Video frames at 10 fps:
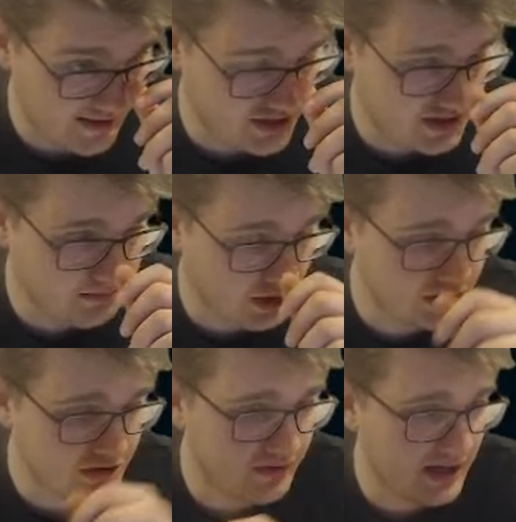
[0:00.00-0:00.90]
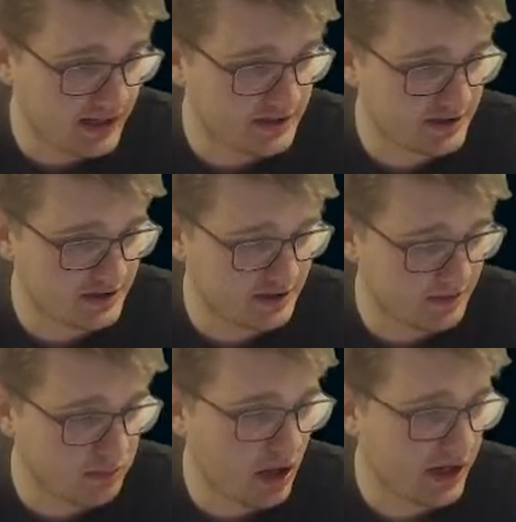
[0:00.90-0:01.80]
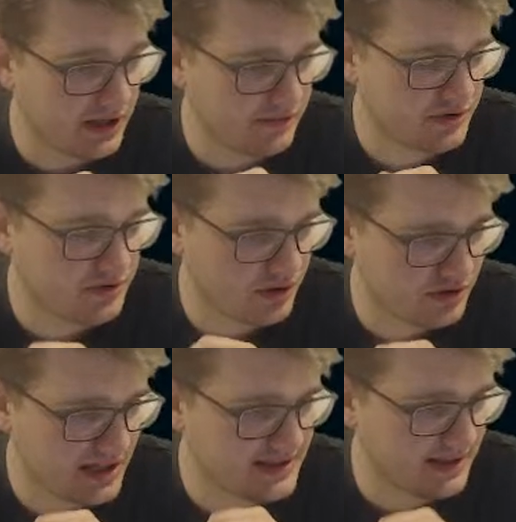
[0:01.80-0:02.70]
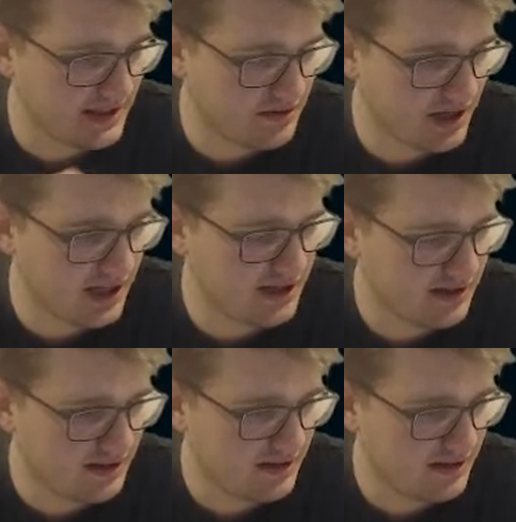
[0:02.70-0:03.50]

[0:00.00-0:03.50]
there's a bunch of like supplying infrastructure that's needed, right?